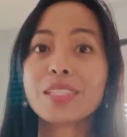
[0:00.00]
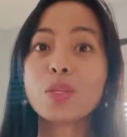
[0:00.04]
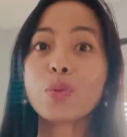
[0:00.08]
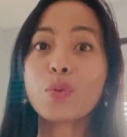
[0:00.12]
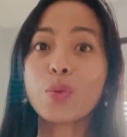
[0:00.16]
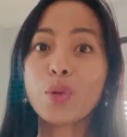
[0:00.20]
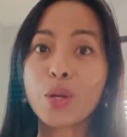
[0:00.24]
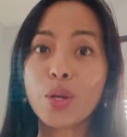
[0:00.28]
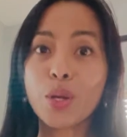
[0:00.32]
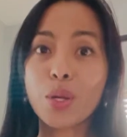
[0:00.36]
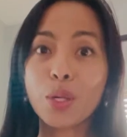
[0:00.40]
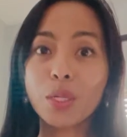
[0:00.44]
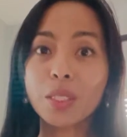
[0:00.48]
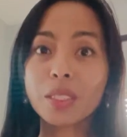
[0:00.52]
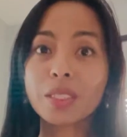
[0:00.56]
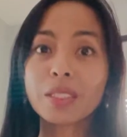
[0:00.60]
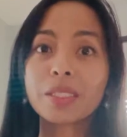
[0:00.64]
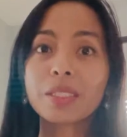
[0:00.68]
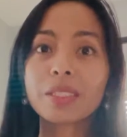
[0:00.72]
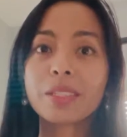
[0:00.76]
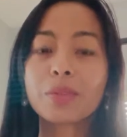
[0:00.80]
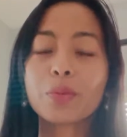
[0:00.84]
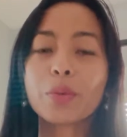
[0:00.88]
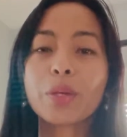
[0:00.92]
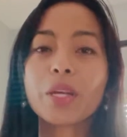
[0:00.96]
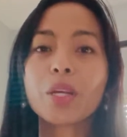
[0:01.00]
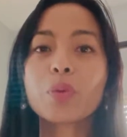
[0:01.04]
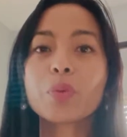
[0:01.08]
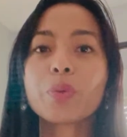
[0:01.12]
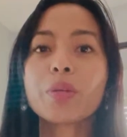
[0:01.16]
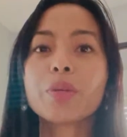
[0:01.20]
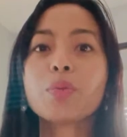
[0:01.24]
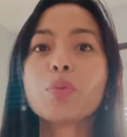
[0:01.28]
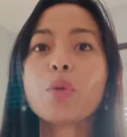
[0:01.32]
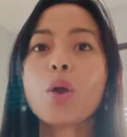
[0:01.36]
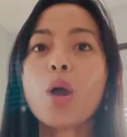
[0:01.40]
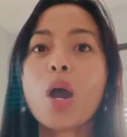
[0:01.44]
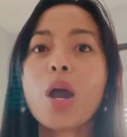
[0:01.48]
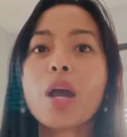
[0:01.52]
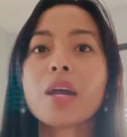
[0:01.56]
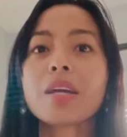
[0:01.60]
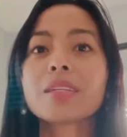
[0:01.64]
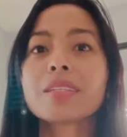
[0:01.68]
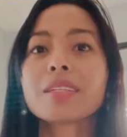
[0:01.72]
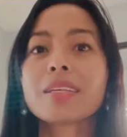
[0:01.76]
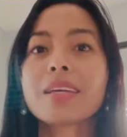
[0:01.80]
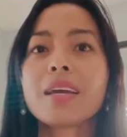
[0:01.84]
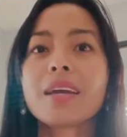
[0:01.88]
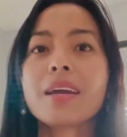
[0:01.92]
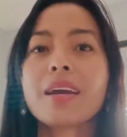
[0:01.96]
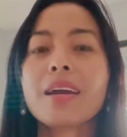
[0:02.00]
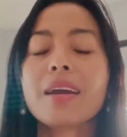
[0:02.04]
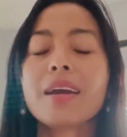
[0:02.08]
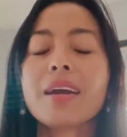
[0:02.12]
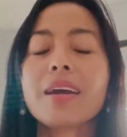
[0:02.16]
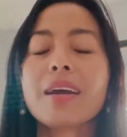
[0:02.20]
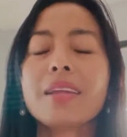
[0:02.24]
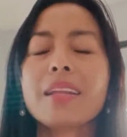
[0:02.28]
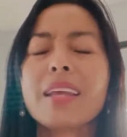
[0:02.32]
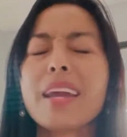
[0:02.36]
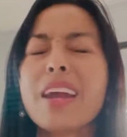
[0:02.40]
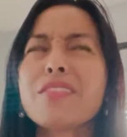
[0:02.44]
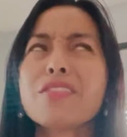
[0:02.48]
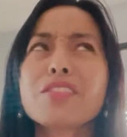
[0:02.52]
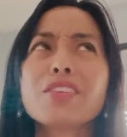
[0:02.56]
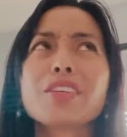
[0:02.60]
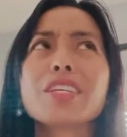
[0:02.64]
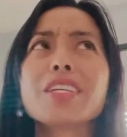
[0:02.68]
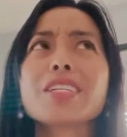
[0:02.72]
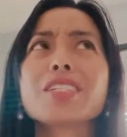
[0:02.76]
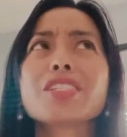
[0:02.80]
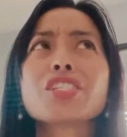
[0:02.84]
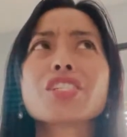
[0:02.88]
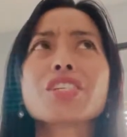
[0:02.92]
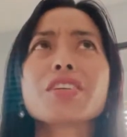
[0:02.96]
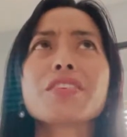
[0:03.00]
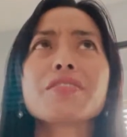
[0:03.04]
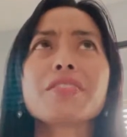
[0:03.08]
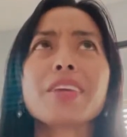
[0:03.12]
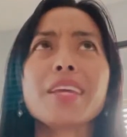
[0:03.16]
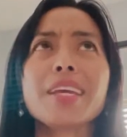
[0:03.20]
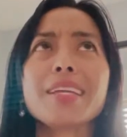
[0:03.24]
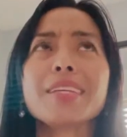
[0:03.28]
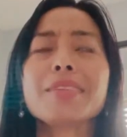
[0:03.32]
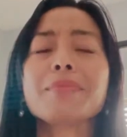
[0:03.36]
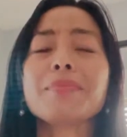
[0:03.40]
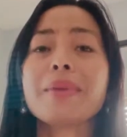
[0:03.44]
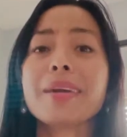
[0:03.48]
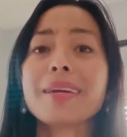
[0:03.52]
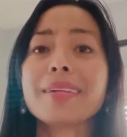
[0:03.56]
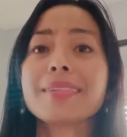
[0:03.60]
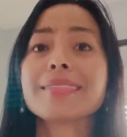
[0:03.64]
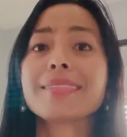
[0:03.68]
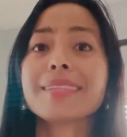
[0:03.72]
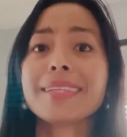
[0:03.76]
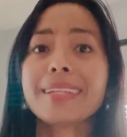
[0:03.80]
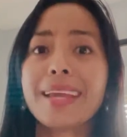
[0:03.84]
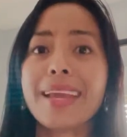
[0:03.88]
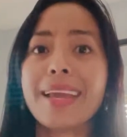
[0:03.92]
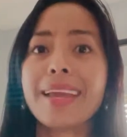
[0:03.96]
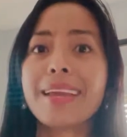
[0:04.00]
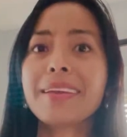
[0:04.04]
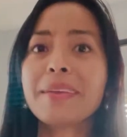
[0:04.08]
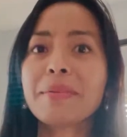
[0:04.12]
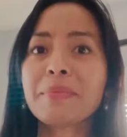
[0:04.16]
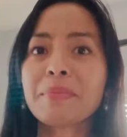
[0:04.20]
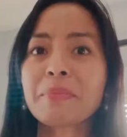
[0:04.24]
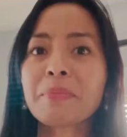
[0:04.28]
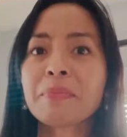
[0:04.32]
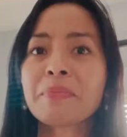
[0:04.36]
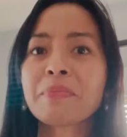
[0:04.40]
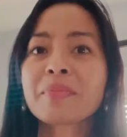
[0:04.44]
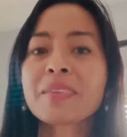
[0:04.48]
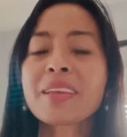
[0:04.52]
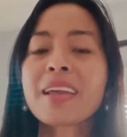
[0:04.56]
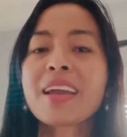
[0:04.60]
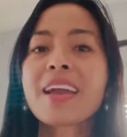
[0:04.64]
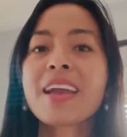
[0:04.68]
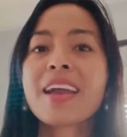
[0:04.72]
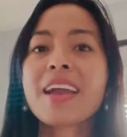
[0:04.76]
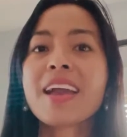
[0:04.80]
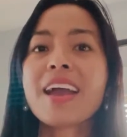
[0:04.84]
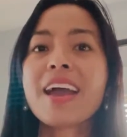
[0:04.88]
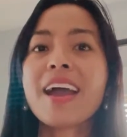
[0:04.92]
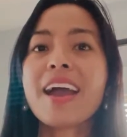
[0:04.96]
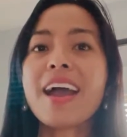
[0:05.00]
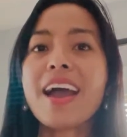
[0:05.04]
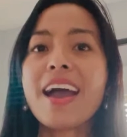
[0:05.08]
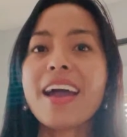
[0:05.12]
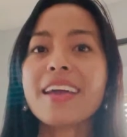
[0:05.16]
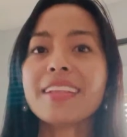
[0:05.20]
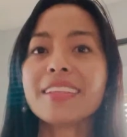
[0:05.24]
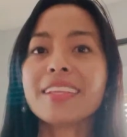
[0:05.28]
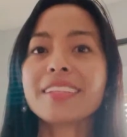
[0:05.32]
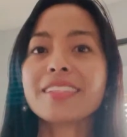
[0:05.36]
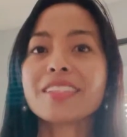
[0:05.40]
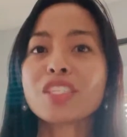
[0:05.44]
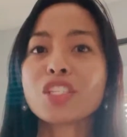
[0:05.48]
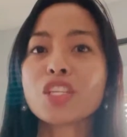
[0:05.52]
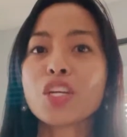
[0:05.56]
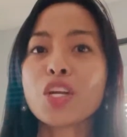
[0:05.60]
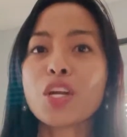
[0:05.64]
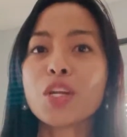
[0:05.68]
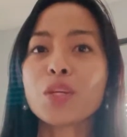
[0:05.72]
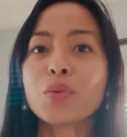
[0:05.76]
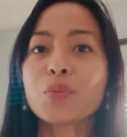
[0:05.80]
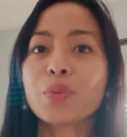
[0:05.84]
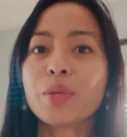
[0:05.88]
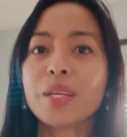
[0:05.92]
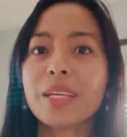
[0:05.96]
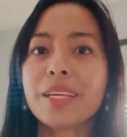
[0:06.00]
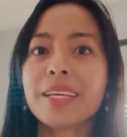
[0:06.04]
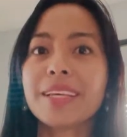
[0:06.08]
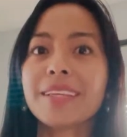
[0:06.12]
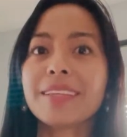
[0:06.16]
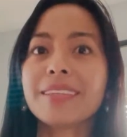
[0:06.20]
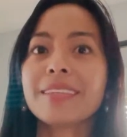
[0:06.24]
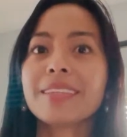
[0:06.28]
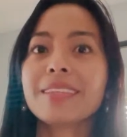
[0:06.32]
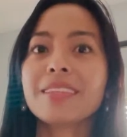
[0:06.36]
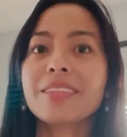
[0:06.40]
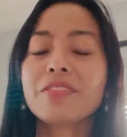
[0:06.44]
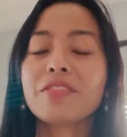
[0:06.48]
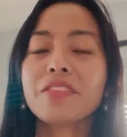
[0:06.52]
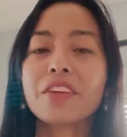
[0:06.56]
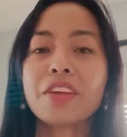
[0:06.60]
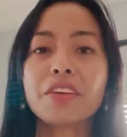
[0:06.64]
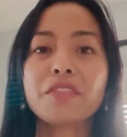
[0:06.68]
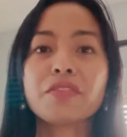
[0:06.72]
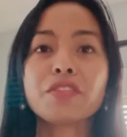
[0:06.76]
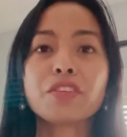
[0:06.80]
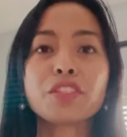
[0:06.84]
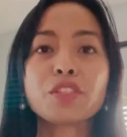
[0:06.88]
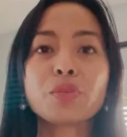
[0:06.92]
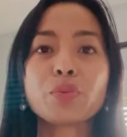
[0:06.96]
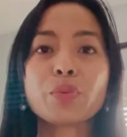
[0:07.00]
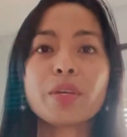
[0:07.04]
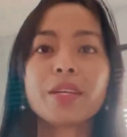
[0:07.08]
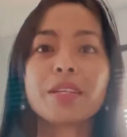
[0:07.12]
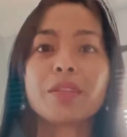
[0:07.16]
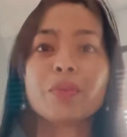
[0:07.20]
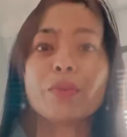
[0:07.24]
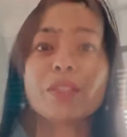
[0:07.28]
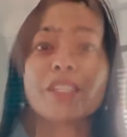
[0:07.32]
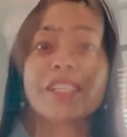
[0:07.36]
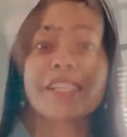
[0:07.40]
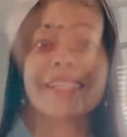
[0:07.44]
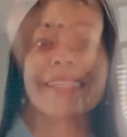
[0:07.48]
World, where we walked an average of 8 miles a day. And let's start with the very first one, which is